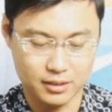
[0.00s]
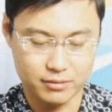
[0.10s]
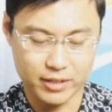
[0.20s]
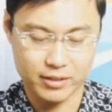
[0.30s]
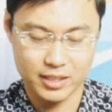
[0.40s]

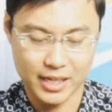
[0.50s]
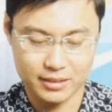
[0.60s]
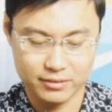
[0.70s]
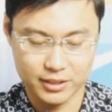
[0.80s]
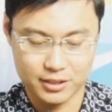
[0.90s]
it's very
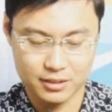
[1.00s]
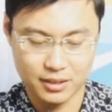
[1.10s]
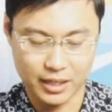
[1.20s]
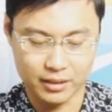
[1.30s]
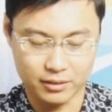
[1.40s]
nice
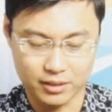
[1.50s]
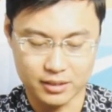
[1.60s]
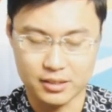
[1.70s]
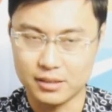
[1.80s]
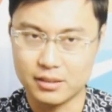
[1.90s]
feature, and you
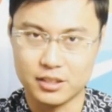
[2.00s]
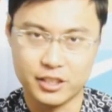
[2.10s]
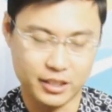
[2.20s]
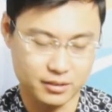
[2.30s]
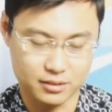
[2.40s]
can just
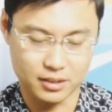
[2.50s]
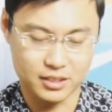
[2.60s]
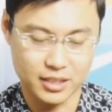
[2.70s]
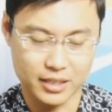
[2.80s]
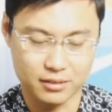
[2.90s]
change
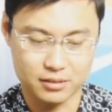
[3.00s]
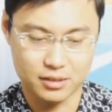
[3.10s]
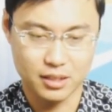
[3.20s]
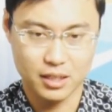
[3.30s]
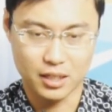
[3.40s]
the
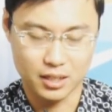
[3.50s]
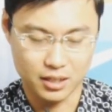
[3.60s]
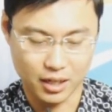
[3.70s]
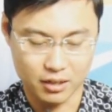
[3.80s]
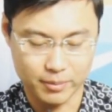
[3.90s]
channels
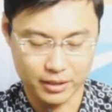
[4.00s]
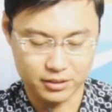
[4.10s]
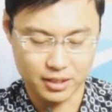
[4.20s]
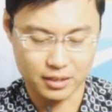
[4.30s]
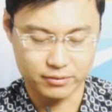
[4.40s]
all by
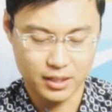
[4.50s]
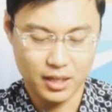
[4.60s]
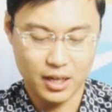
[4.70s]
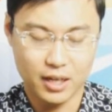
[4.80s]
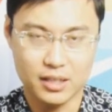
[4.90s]
yourself.
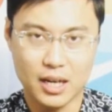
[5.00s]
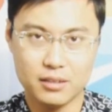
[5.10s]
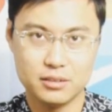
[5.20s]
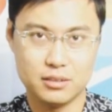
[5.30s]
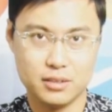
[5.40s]
And
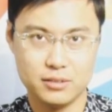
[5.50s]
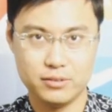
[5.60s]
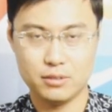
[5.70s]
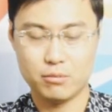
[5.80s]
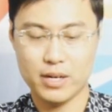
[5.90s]
also,
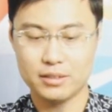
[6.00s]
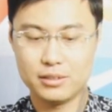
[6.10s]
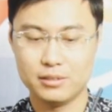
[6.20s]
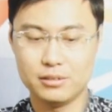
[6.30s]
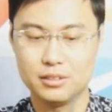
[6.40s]
if you want
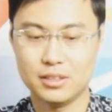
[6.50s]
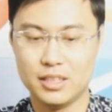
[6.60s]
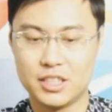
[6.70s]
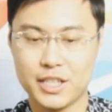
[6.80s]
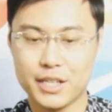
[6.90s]
to
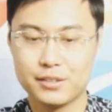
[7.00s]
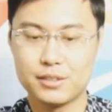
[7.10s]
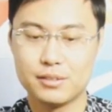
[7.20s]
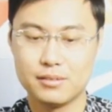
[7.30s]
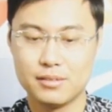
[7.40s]

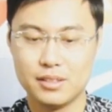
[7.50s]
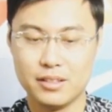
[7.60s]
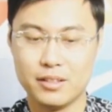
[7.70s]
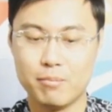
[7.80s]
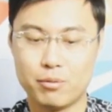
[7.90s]
adjust
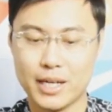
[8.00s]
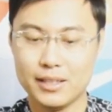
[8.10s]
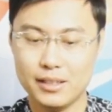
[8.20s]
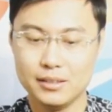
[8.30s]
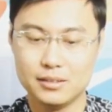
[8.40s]
the
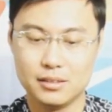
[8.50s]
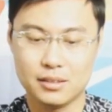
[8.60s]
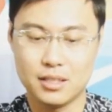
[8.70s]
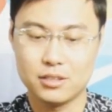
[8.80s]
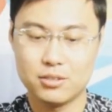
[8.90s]
brightness,
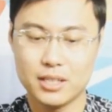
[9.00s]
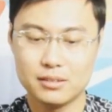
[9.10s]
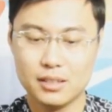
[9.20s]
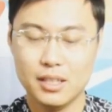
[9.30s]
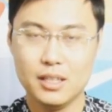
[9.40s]
the
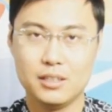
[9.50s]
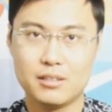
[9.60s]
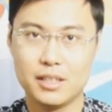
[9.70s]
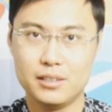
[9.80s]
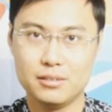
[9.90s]
contrast, you
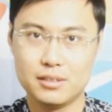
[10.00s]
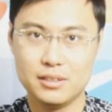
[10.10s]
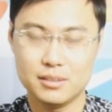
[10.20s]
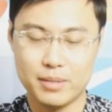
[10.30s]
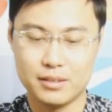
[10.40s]
can use
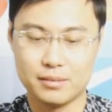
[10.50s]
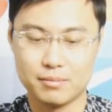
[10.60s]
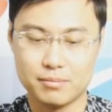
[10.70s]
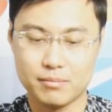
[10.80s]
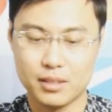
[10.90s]
this
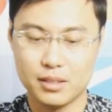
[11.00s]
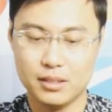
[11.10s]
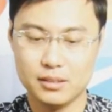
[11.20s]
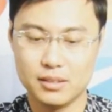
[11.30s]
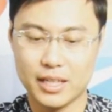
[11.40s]
button.
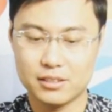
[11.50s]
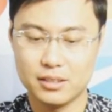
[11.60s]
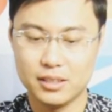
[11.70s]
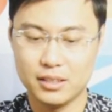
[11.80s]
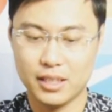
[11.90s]
This is
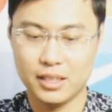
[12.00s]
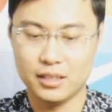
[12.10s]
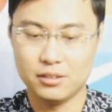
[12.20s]
actually